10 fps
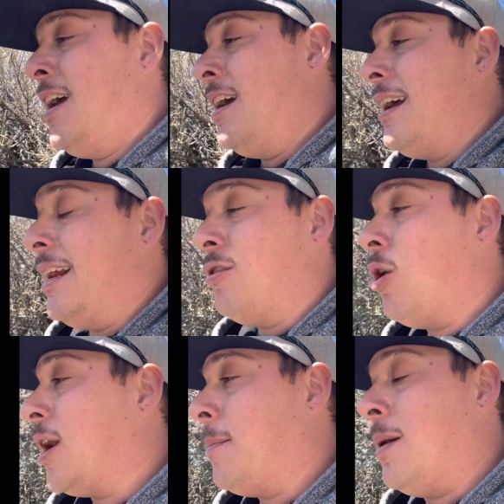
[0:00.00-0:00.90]
And
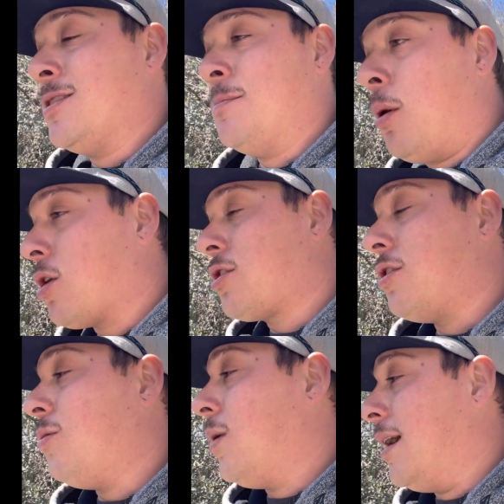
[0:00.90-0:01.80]
growing up, I was in
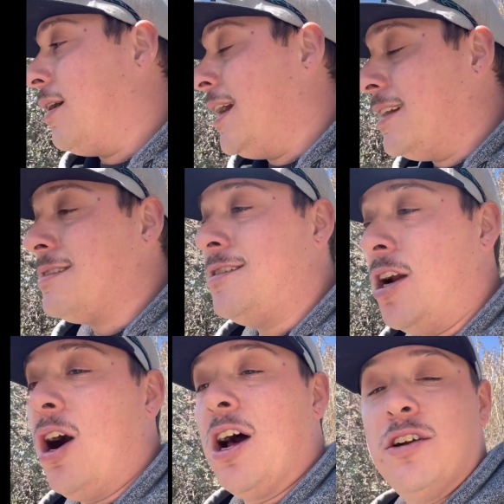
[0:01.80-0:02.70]
Parker where it's,
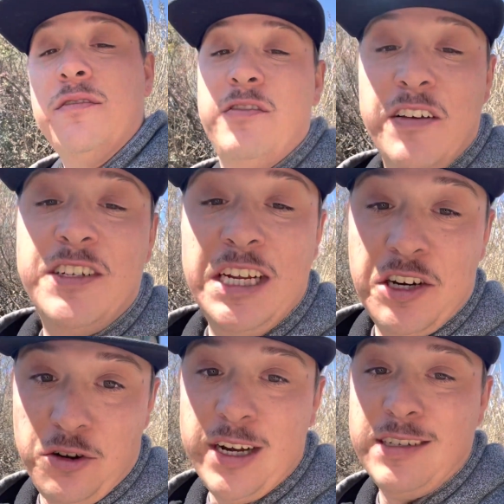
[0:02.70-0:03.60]
115
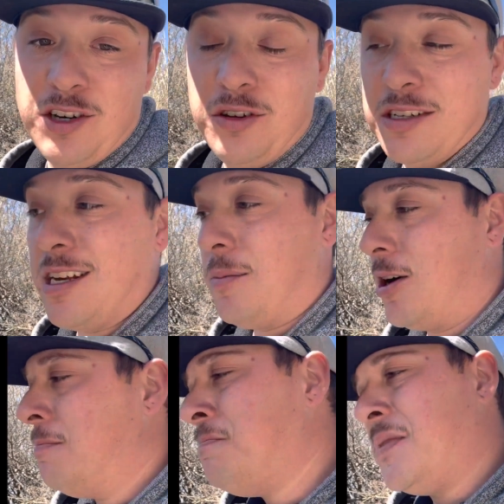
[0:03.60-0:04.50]
degrees during the
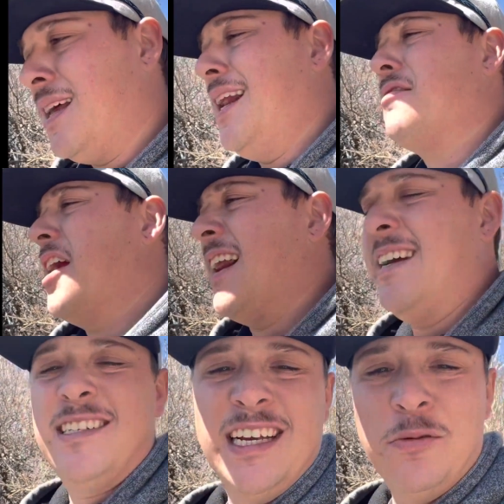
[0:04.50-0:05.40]
summer. Never had
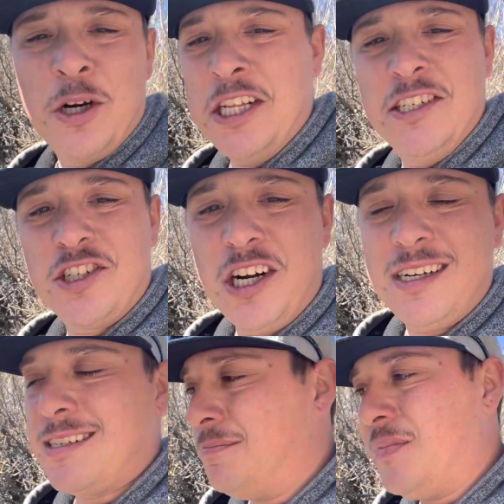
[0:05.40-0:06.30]
AC in one of these
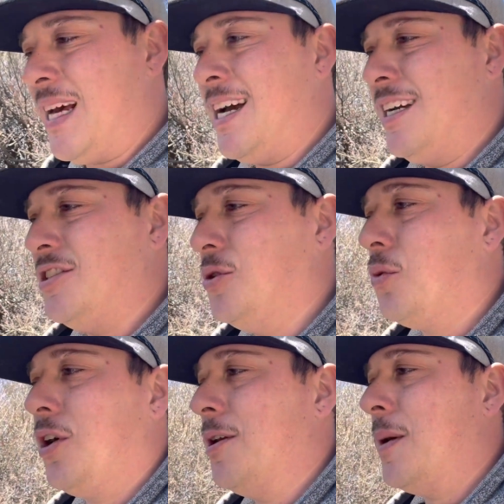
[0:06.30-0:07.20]
trucks. I ain't too
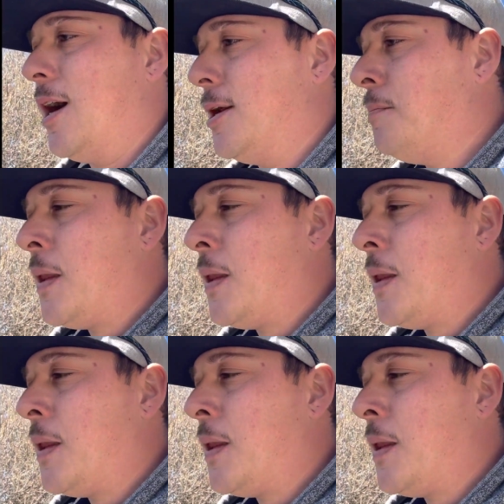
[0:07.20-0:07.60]
worried about it.